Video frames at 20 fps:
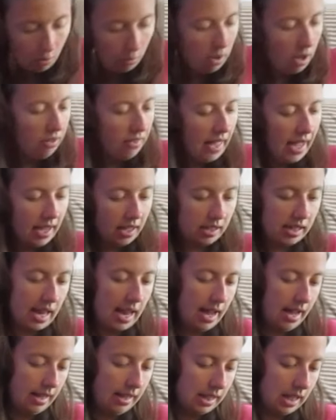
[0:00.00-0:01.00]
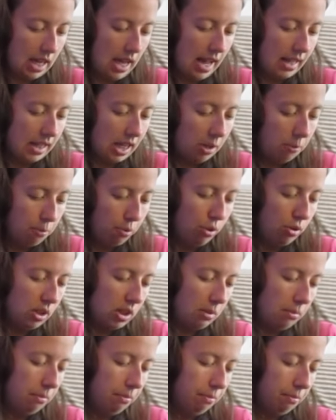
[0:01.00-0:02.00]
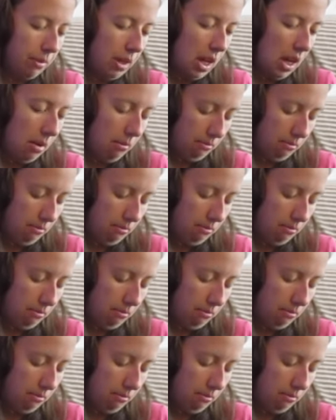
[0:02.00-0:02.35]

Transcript: Well, that's handy. I did put some